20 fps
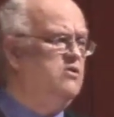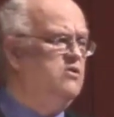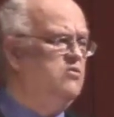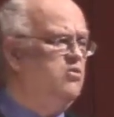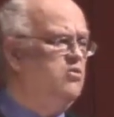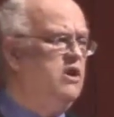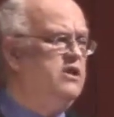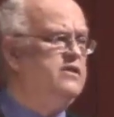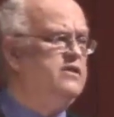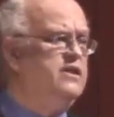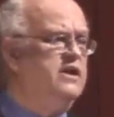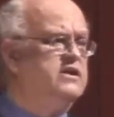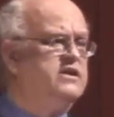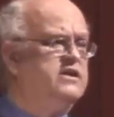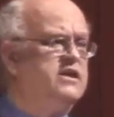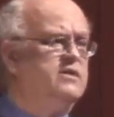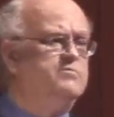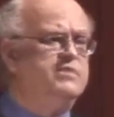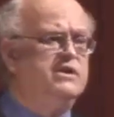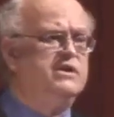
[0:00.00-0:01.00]
one that
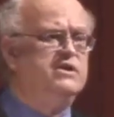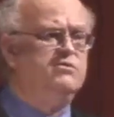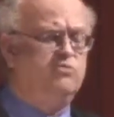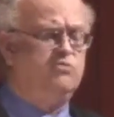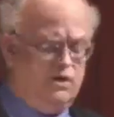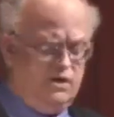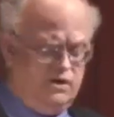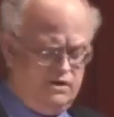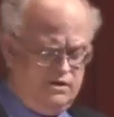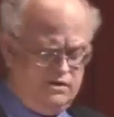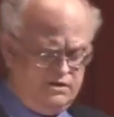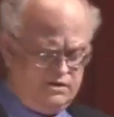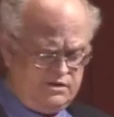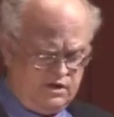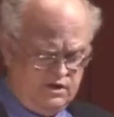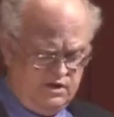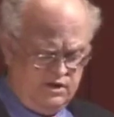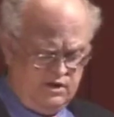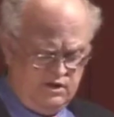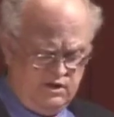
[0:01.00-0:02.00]
simply was
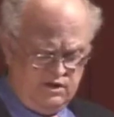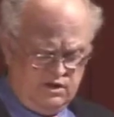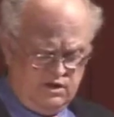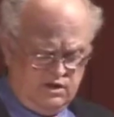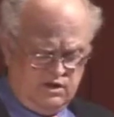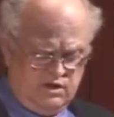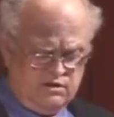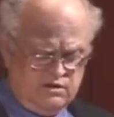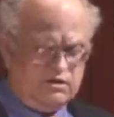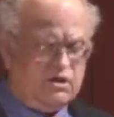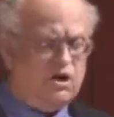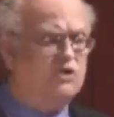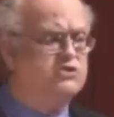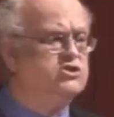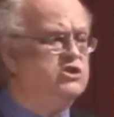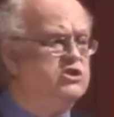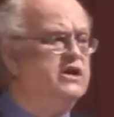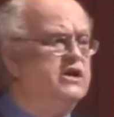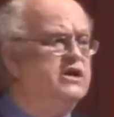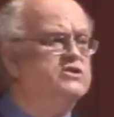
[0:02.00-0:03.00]
uh,
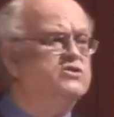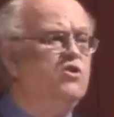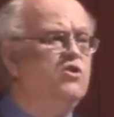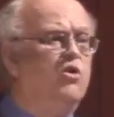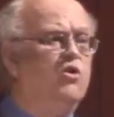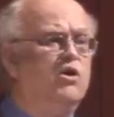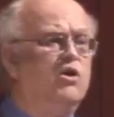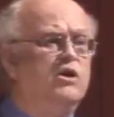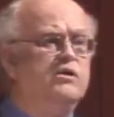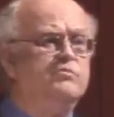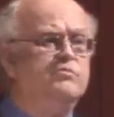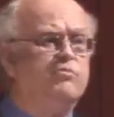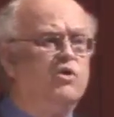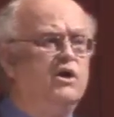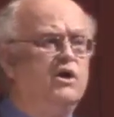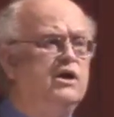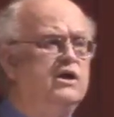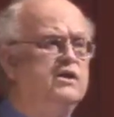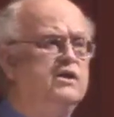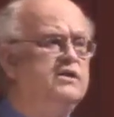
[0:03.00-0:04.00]
largely ignored
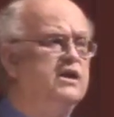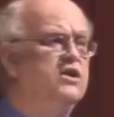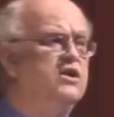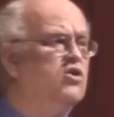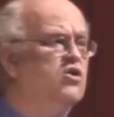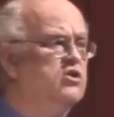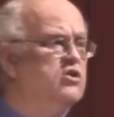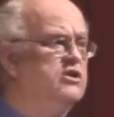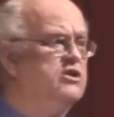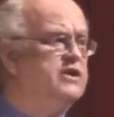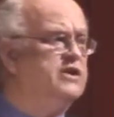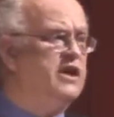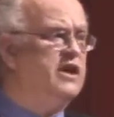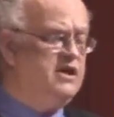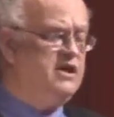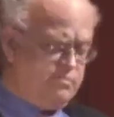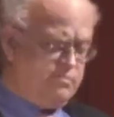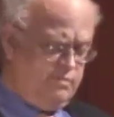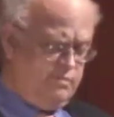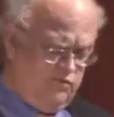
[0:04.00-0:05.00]
in the earlier
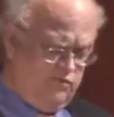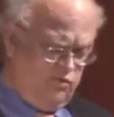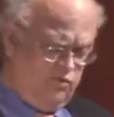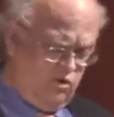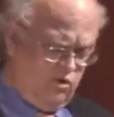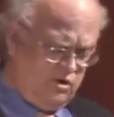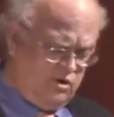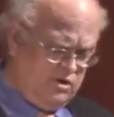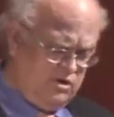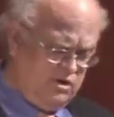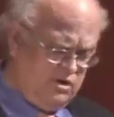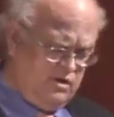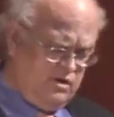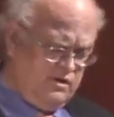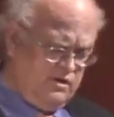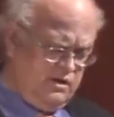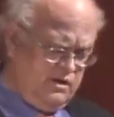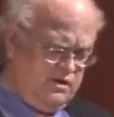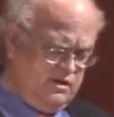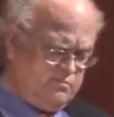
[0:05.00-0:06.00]
days before uh,
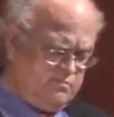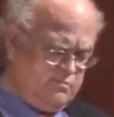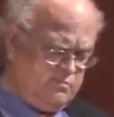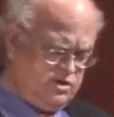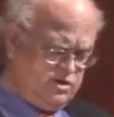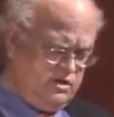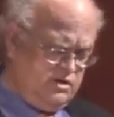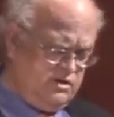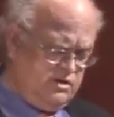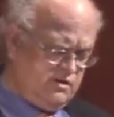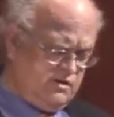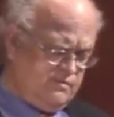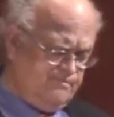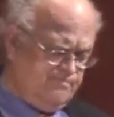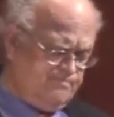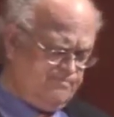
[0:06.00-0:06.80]
these machines.